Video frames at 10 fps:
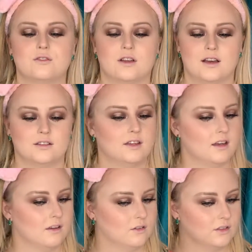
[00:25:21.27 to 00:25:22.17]
glad that
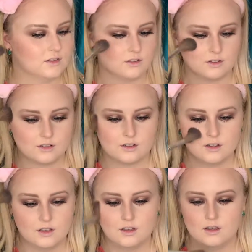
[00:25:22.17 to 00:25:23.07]
I only took
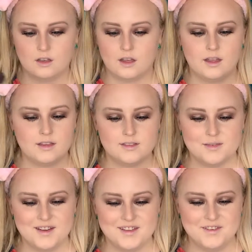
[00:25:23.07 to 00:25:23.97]
a
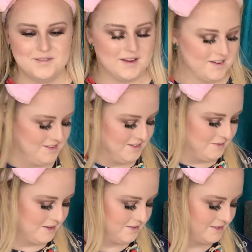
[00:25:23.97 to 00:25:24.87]
small amount
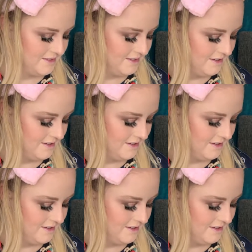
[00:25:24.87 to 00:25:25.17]
because